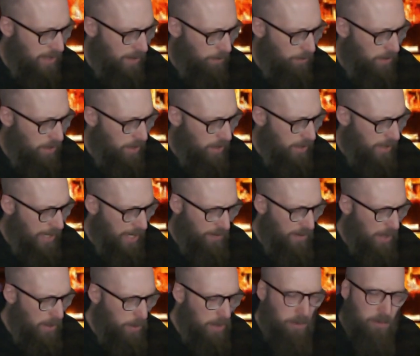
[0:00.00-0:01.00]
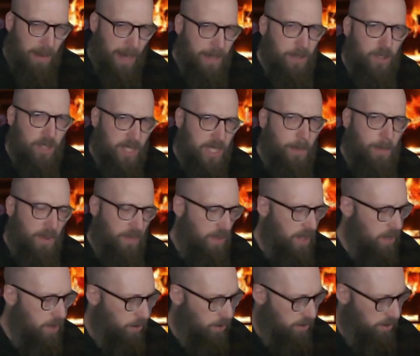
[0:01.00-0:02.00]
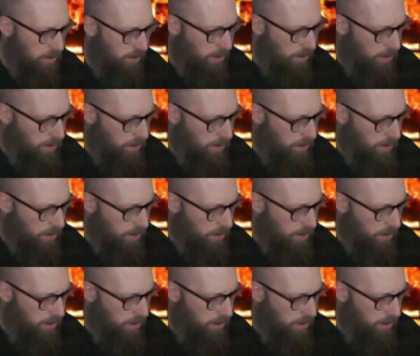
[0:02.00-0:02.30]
him if he would render some of those.